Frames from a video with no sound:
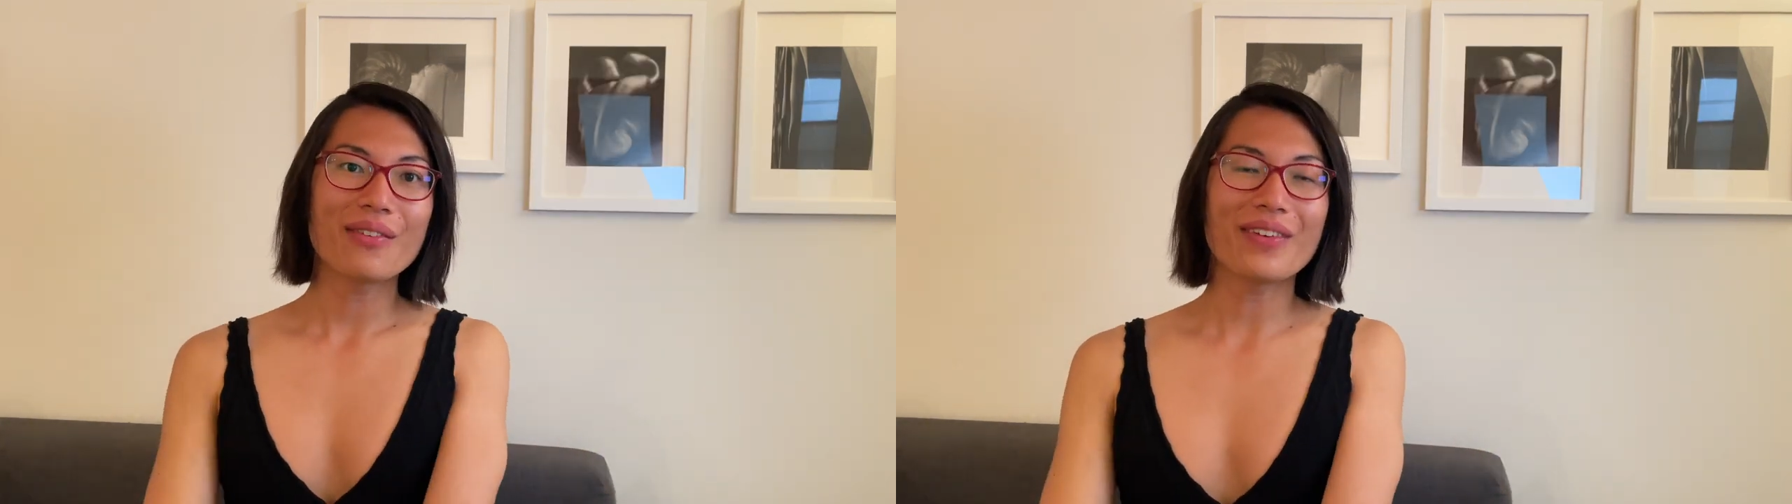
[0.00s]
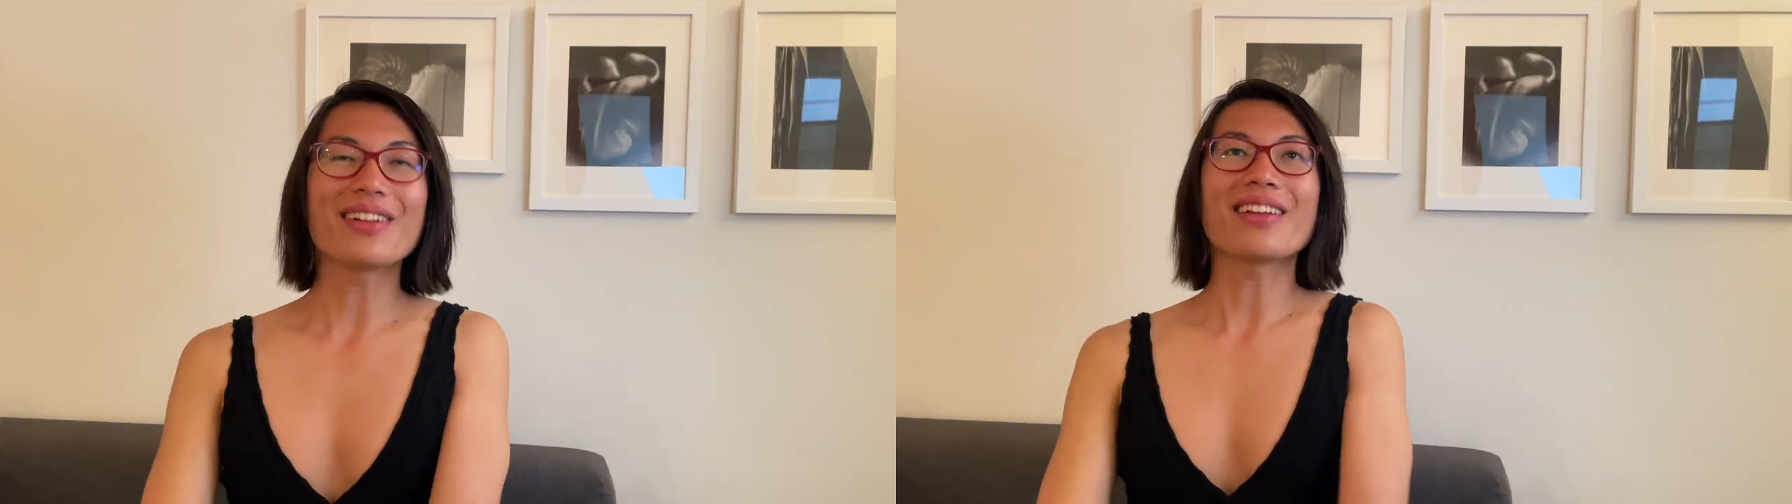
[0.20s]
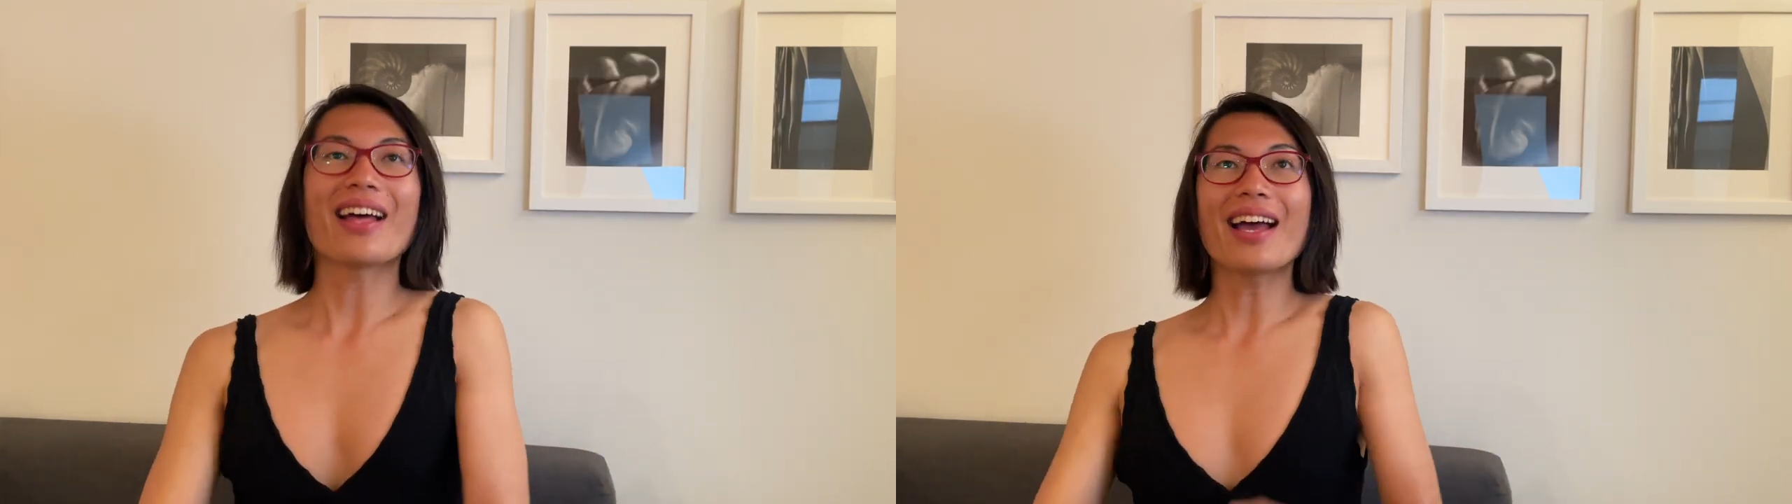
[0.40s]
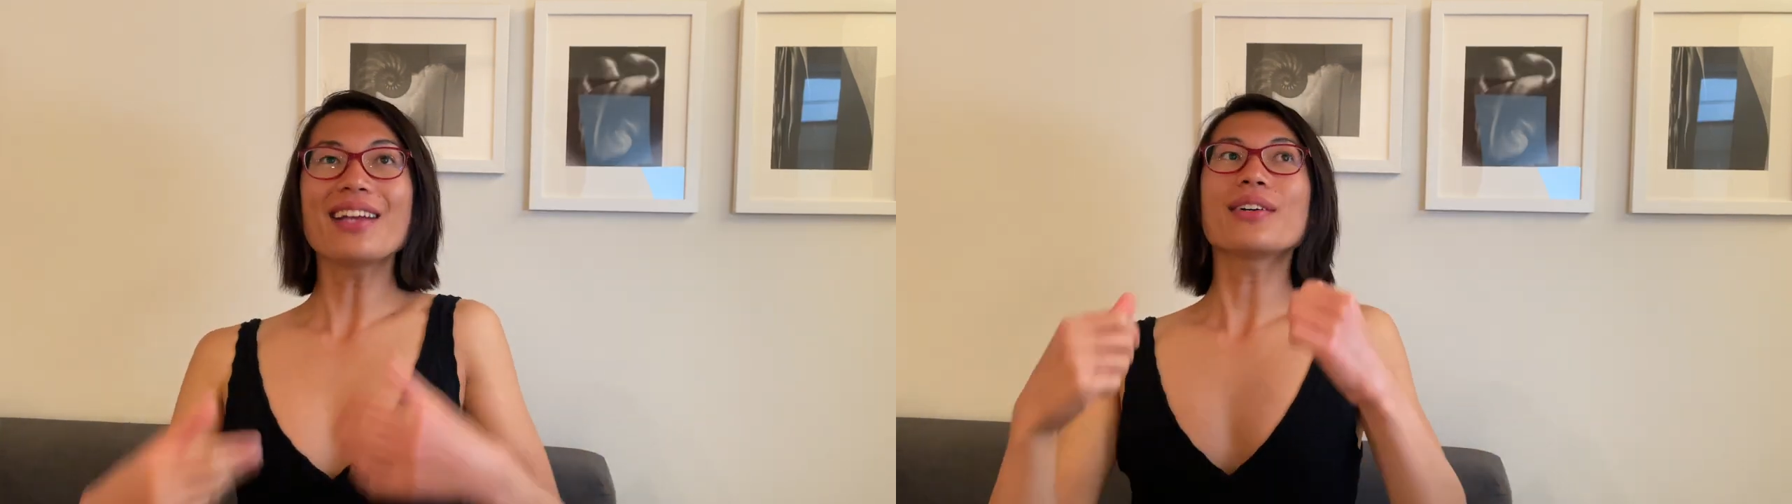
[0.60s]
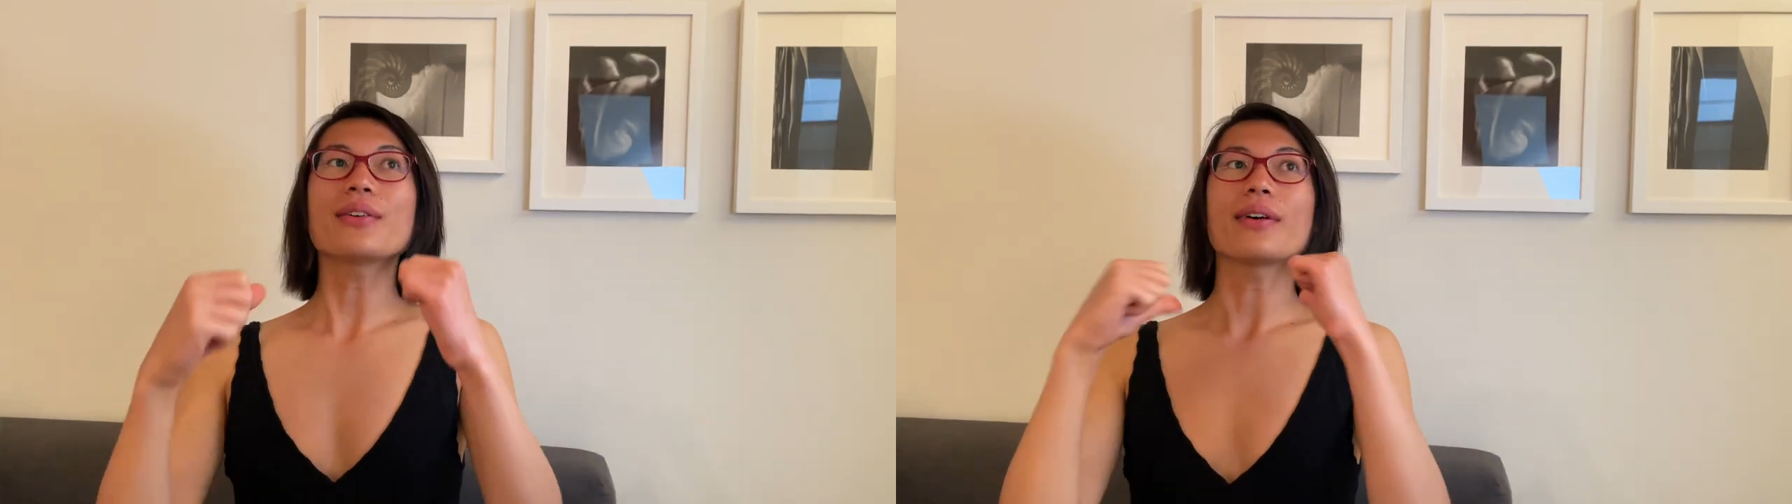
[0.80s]
Well,
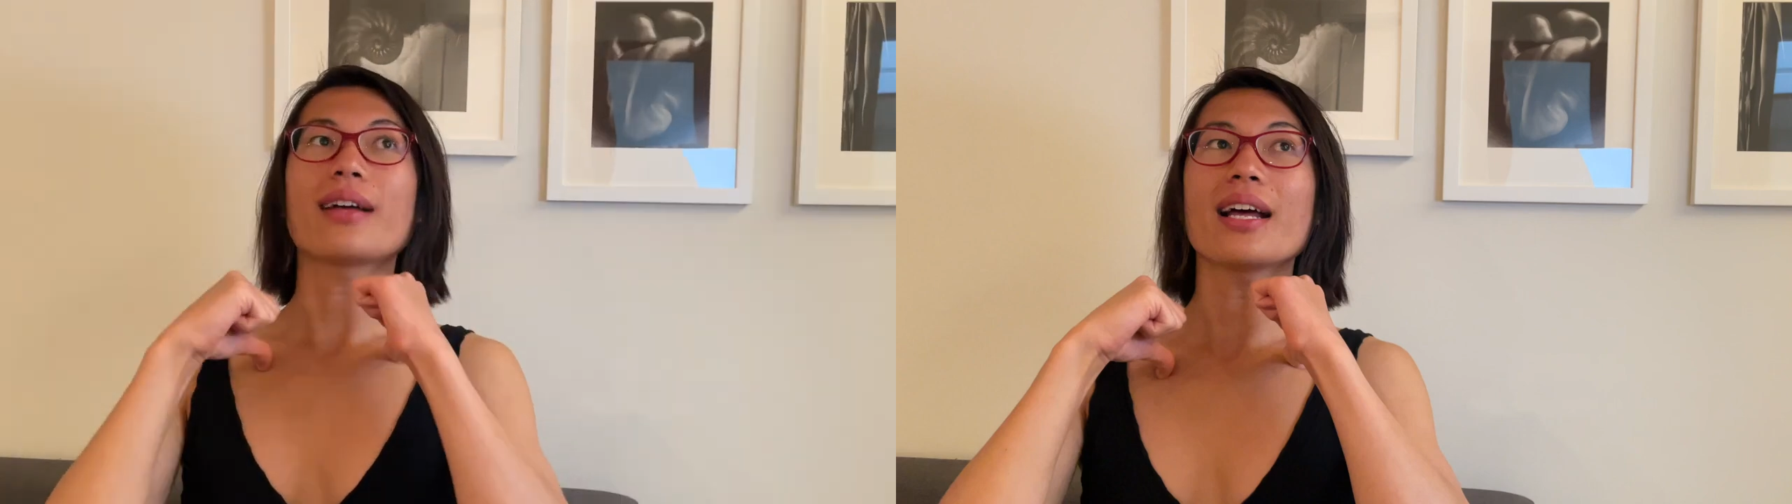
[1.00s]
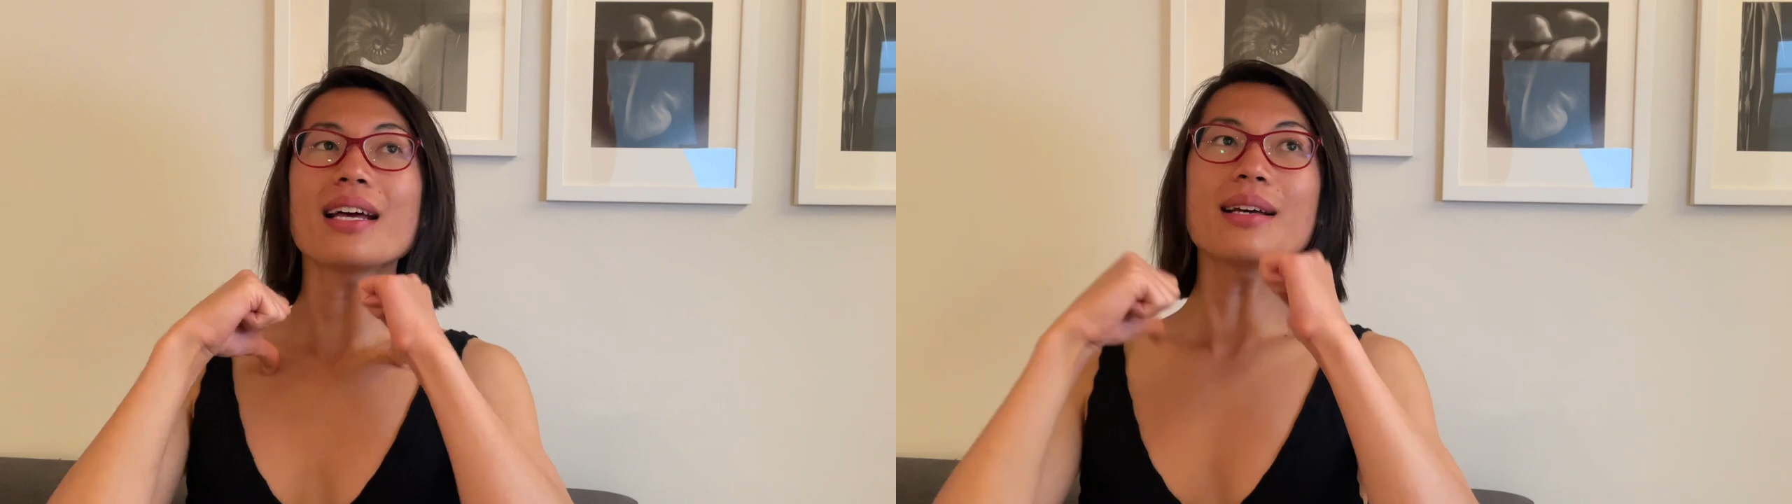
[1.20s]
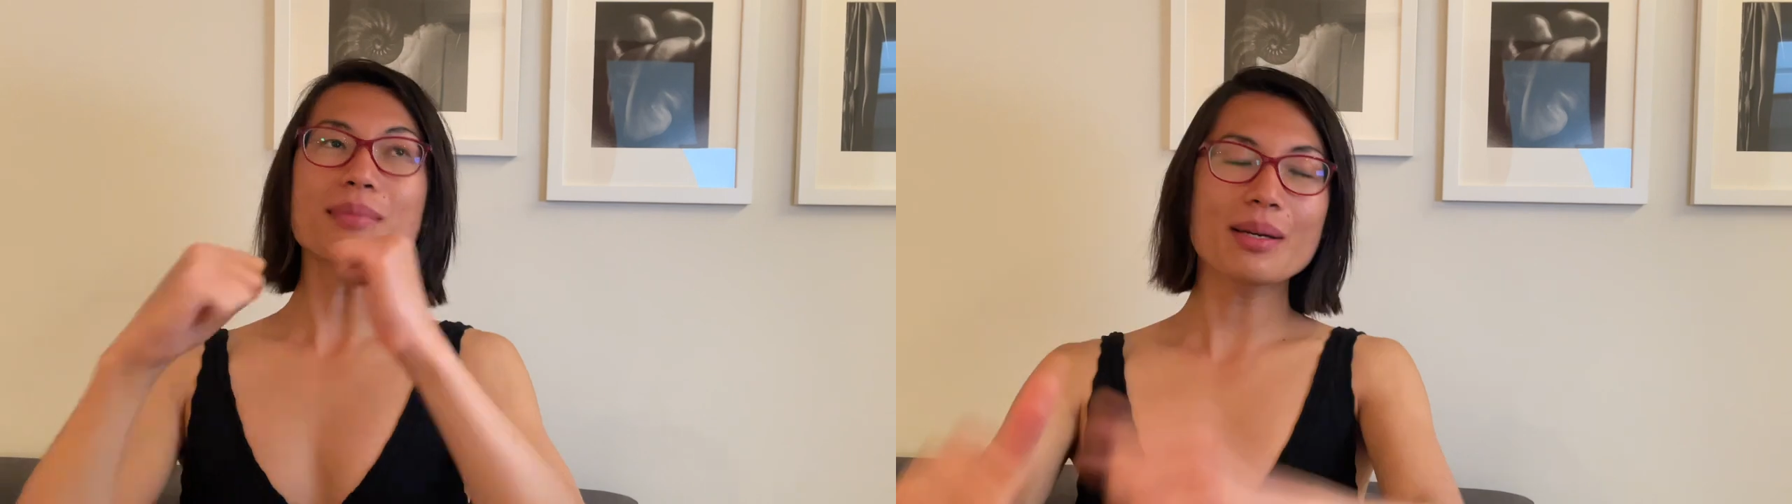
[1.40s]
I know I'm